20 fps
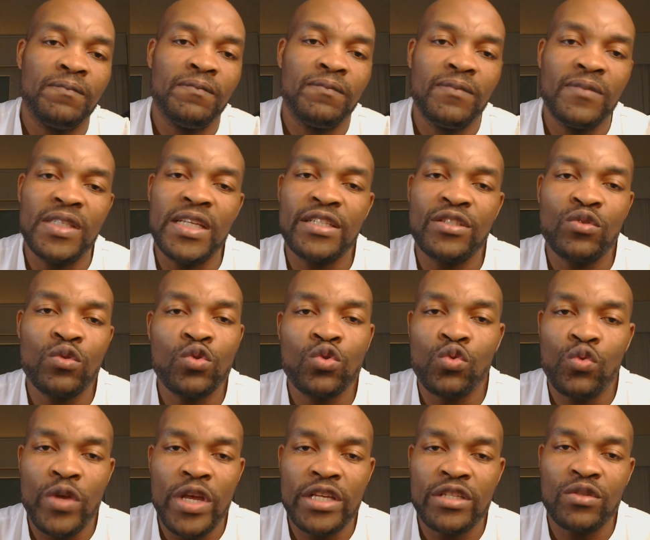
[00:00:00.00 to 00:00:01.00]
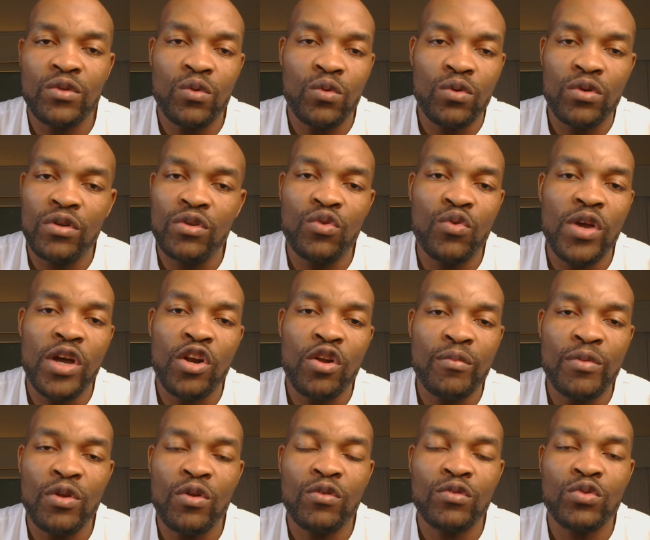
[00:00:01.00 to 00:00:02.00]
There's no 2 years loan. You cannot be
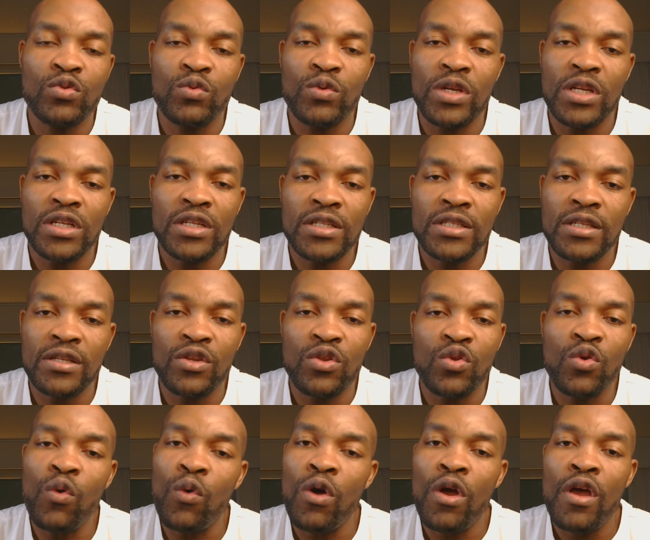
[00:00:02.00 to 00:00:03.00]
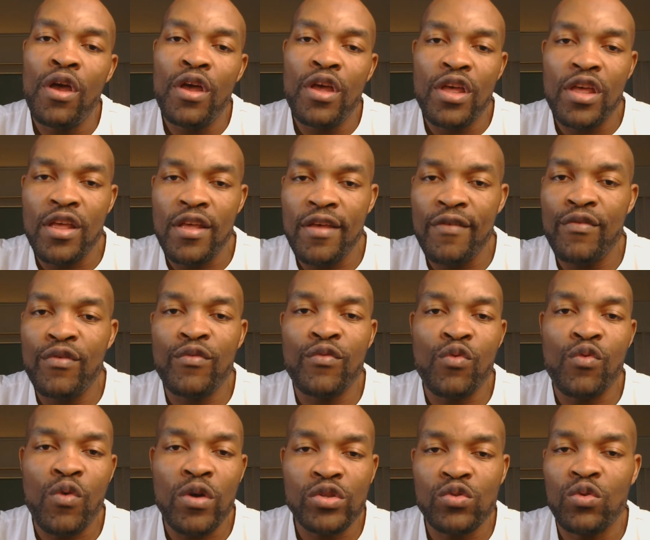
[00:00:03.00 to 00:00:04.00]
loaned to this in you. If you
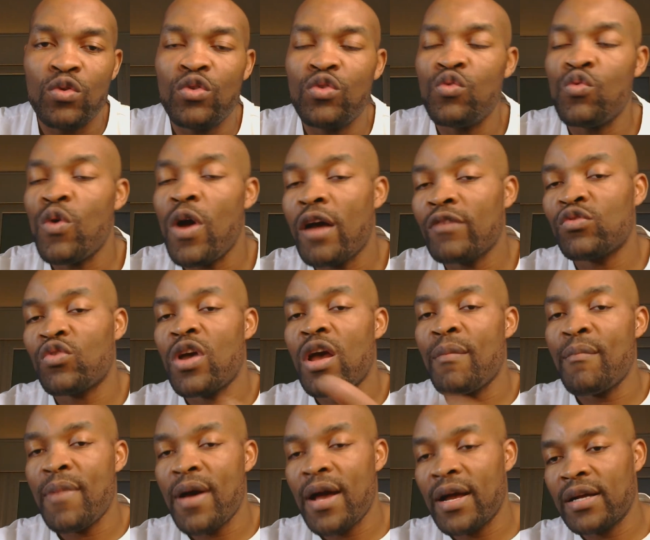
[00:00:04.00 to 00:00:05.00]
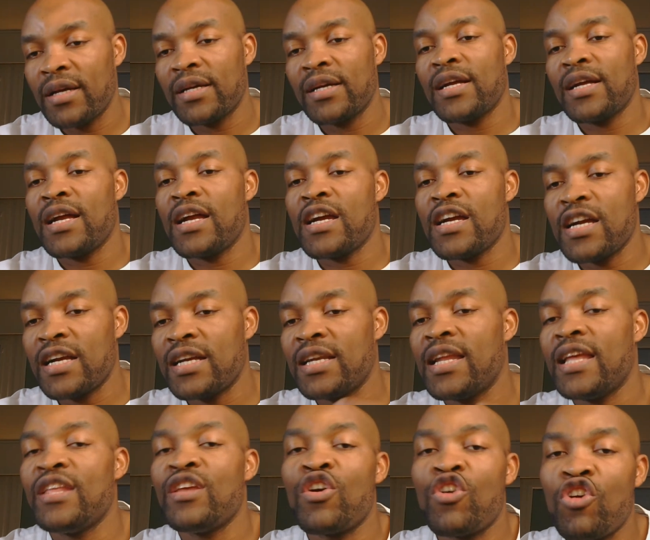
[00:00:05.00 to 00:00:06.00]
want to, you have to come back,
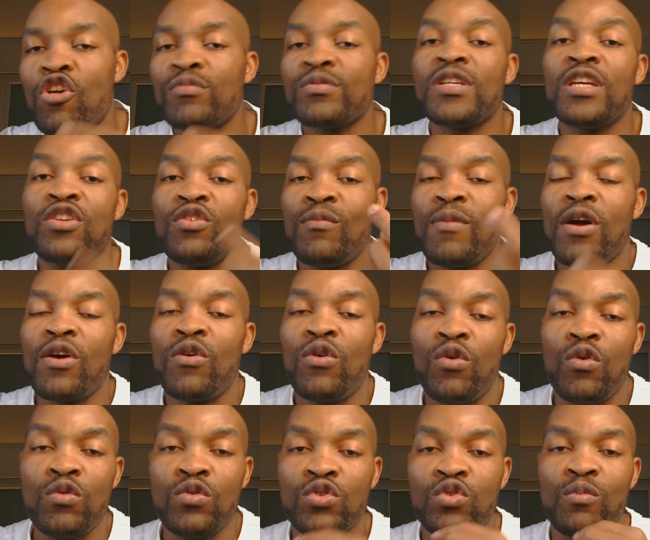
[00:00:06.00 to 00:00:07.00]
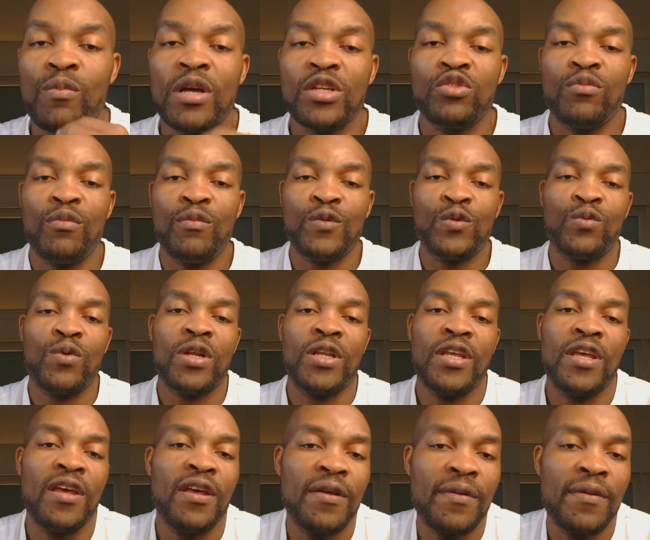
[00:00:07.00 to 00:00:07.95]
then your club send you back on loan. So maximum is 1 year.